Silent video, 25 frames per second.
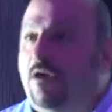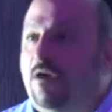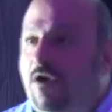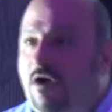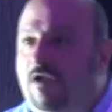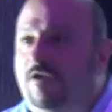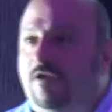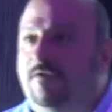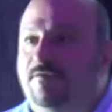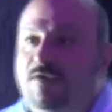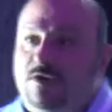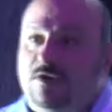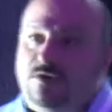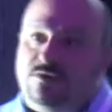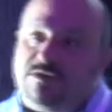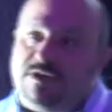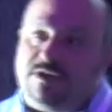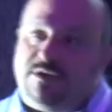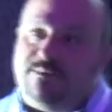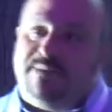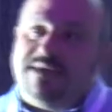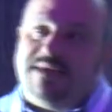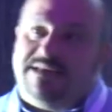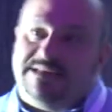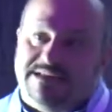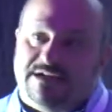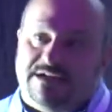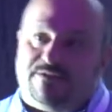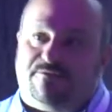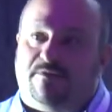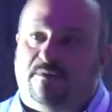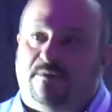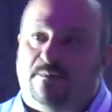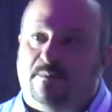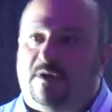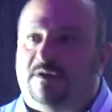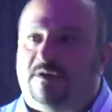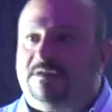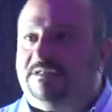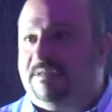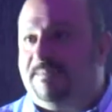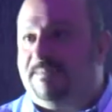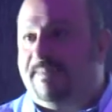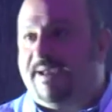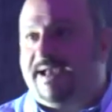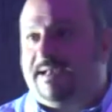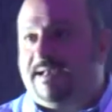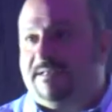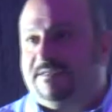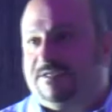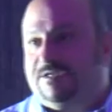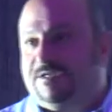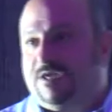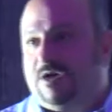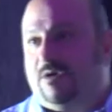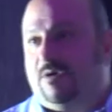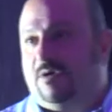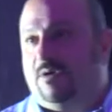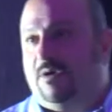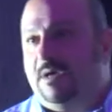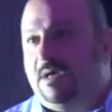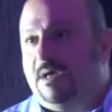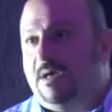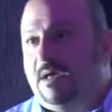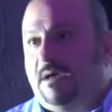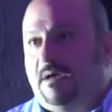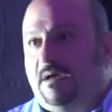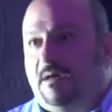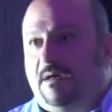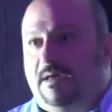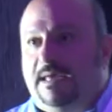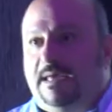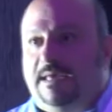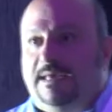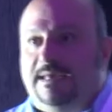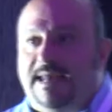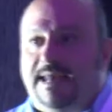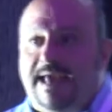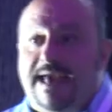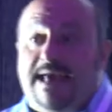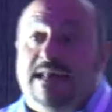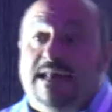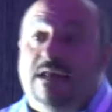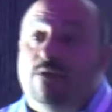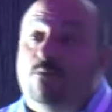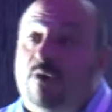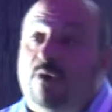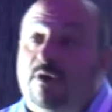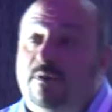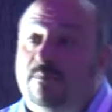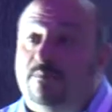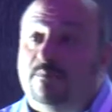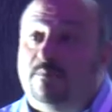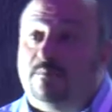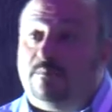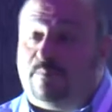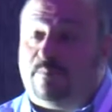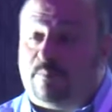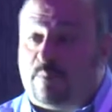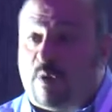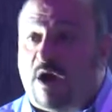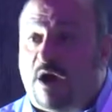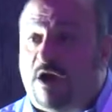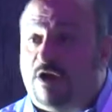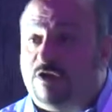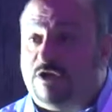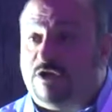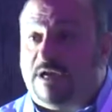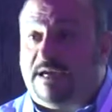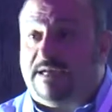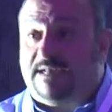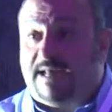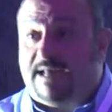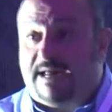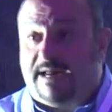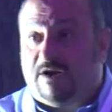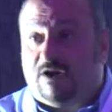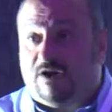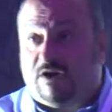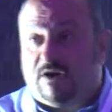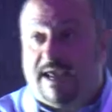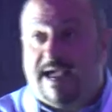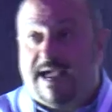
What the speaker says: All of those could be different multi-mattes. So in any one project, I could